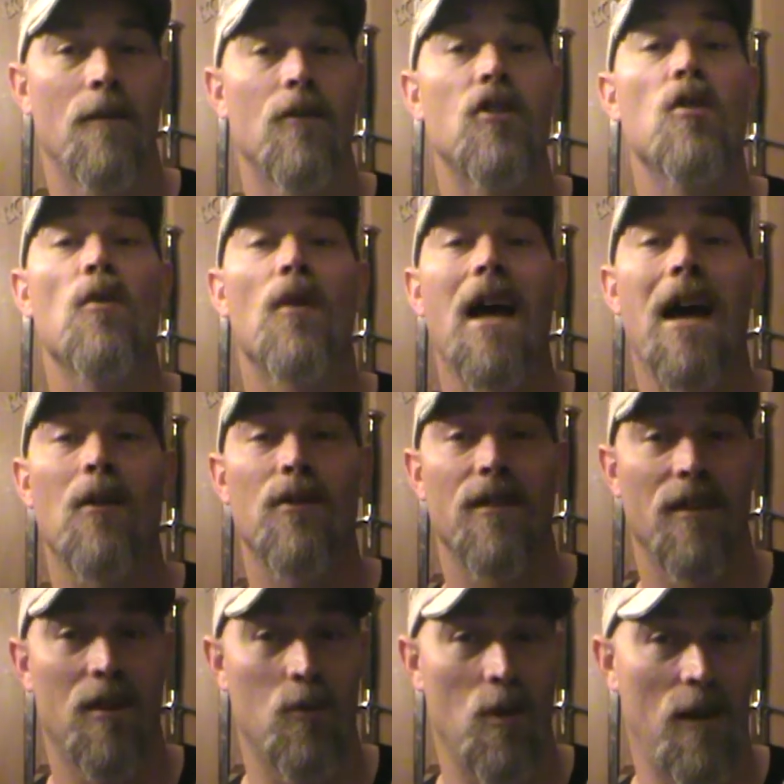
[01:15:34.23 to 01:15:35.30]

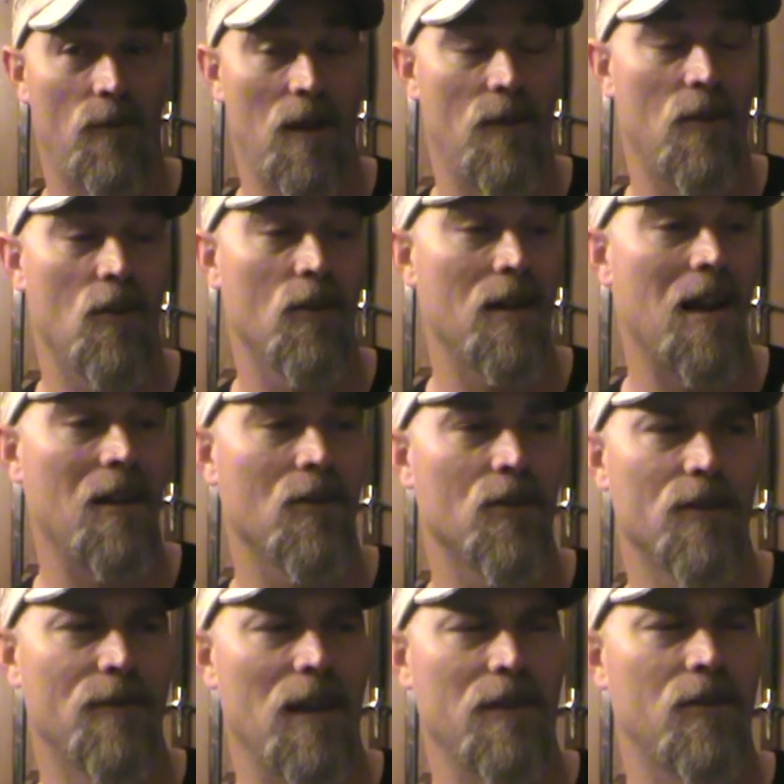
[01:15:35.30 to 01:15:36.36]
$2,000 to $2,500,
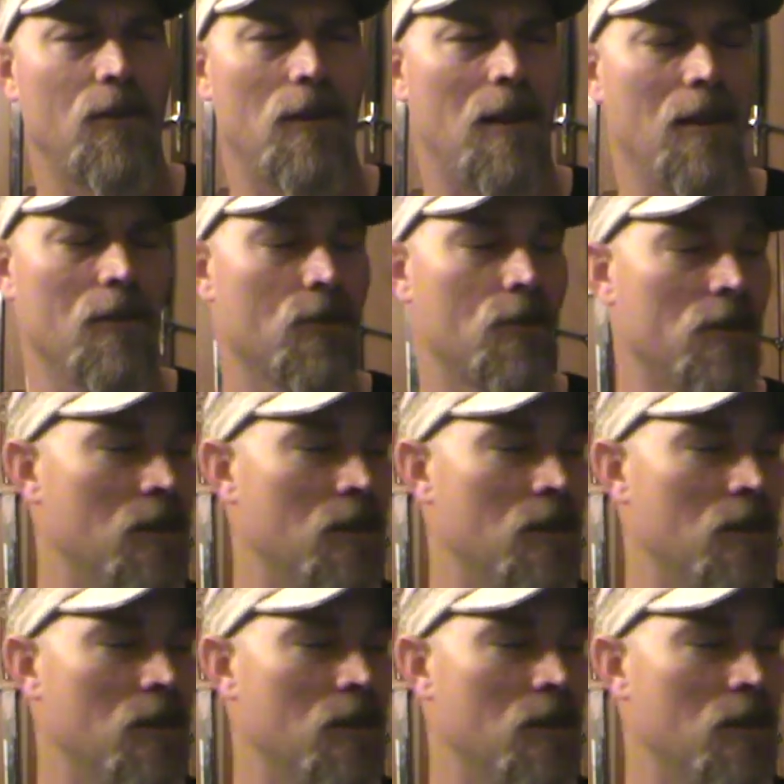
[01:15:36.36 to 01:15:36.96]
not $2.